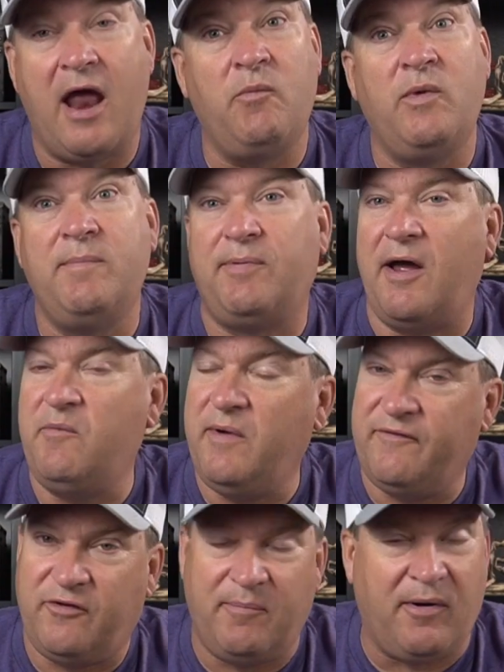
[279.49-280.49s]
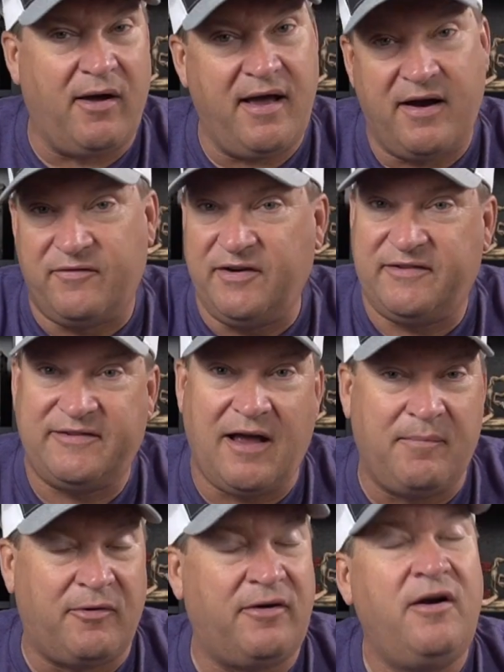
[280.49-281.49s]
and we played wiffle ball every
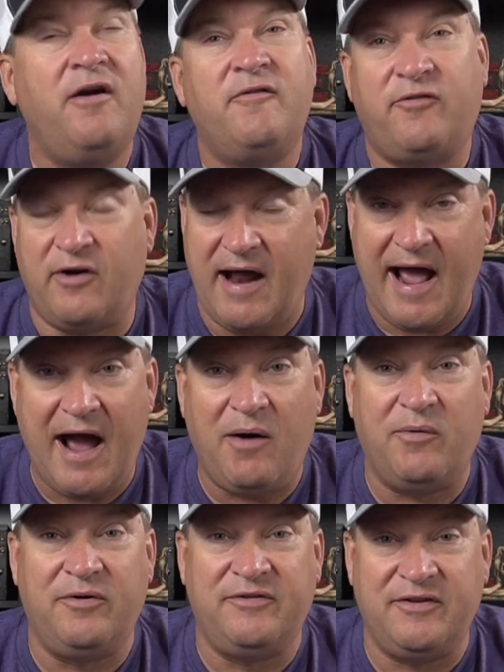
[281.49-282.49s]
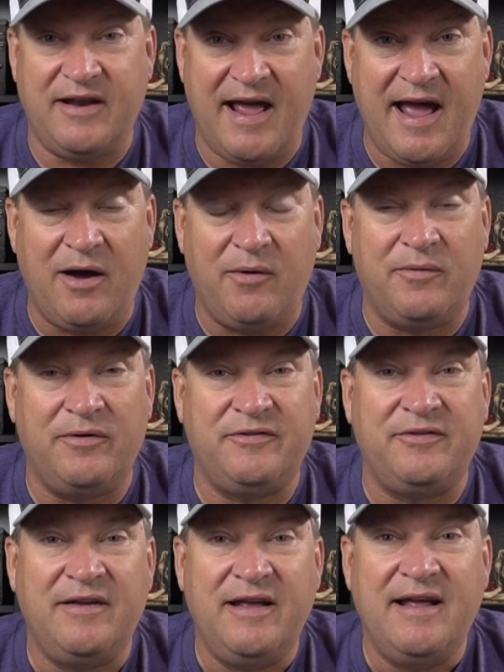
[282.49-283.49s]
summer for hours and hours.